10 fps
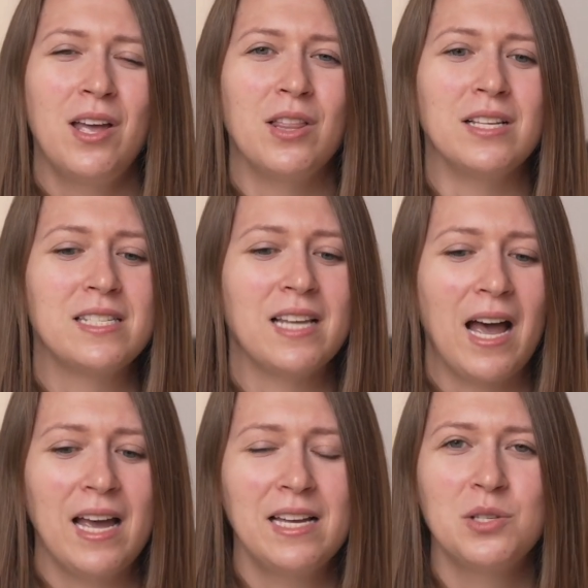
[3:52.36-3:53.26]
The
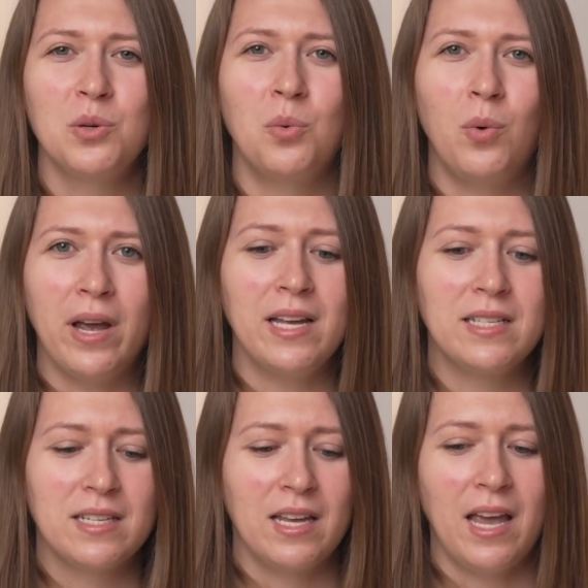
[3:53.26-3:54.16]
size,
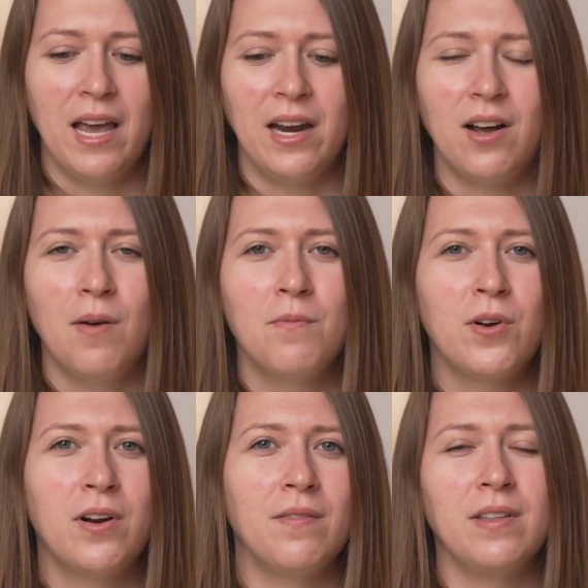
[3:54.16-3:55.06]
weight, and
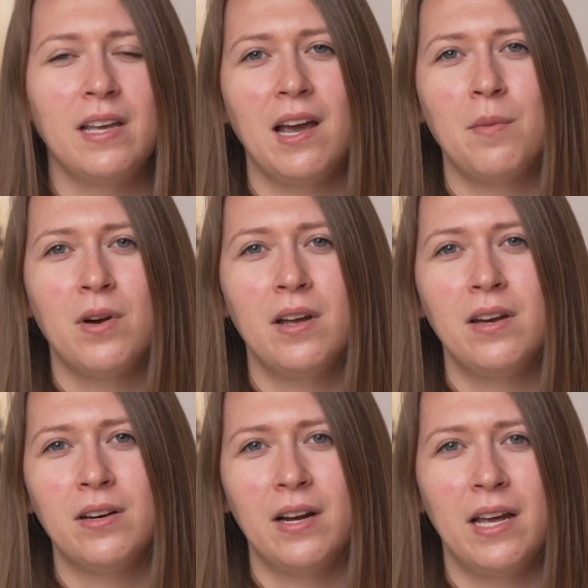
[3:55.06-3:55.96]
comfort of the camera
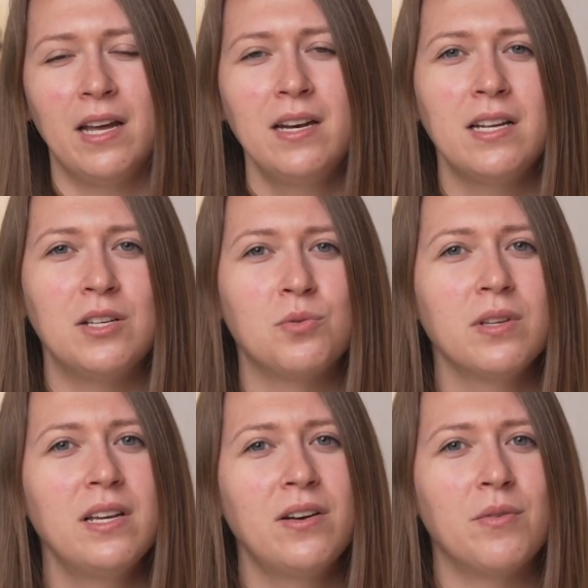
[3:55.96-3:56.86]
in your hand is
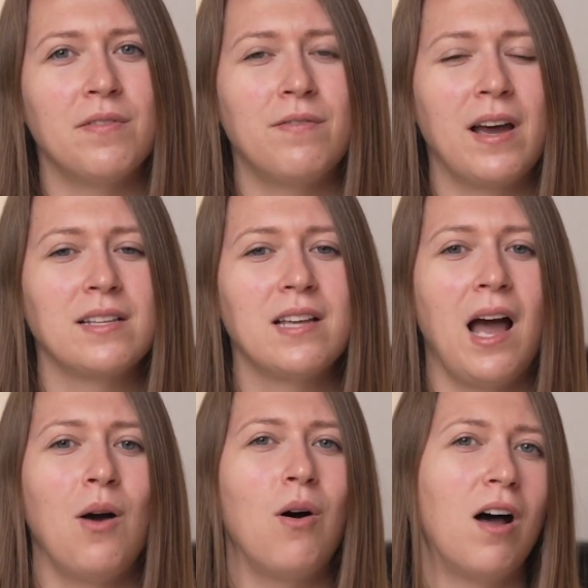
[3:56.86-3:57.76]
really going to affect
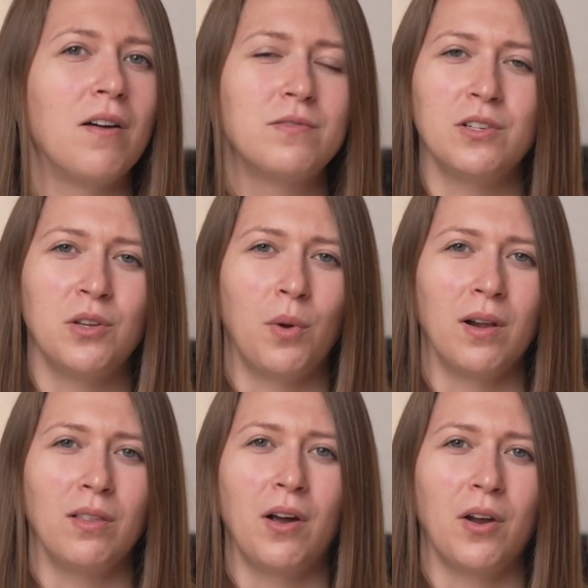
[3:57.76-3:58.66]
how often you want
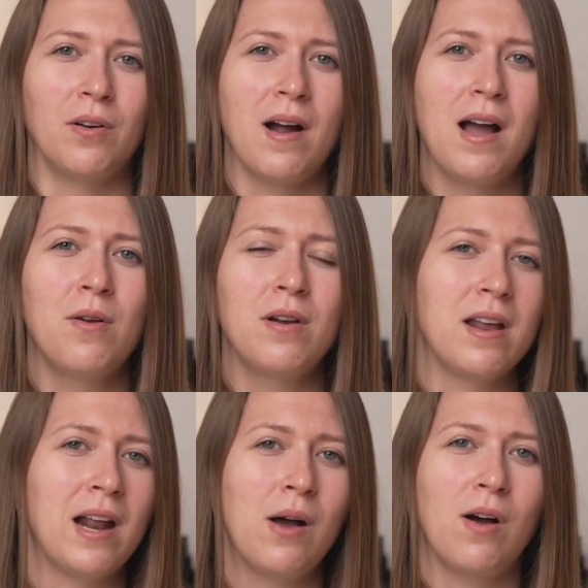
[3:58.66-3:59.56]
to lug it around
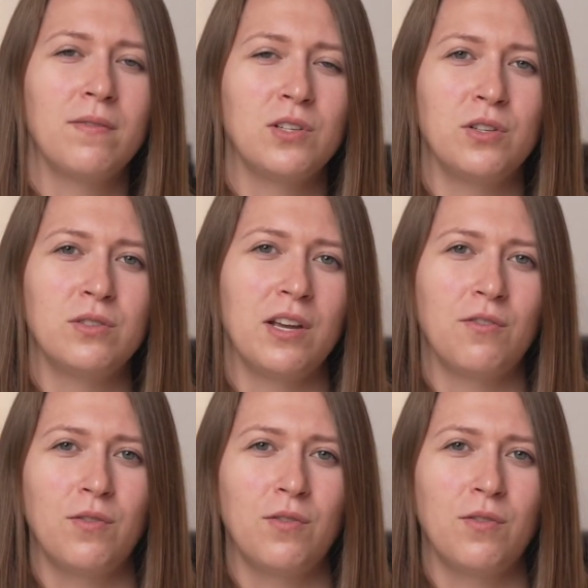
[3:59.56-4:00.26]
and how often you take